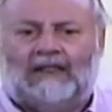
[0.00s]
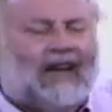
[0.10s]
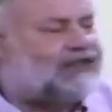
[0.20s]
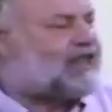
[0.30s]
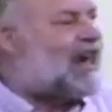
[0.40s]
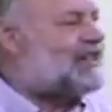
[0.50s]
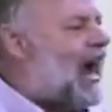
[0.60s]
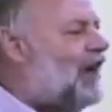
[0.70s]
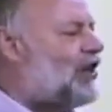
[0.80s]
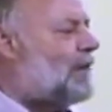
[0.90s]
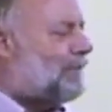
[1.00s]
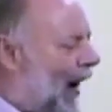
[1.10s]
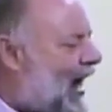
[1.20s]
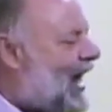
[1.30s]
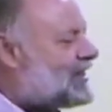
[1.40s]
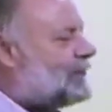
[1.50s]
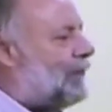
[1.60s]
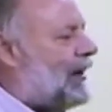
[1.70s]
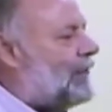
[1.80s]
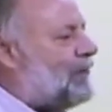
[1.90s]
They've set down their pegs and
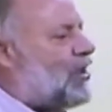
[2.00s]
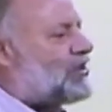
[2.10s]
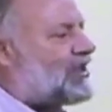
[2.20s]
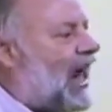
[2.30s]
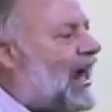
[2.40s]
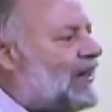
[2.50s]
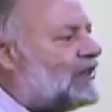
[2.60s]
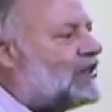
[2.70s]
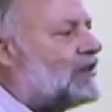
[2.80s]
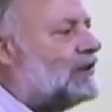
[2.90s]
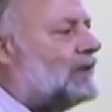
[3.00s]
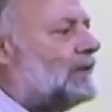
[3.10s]
put up their stakes.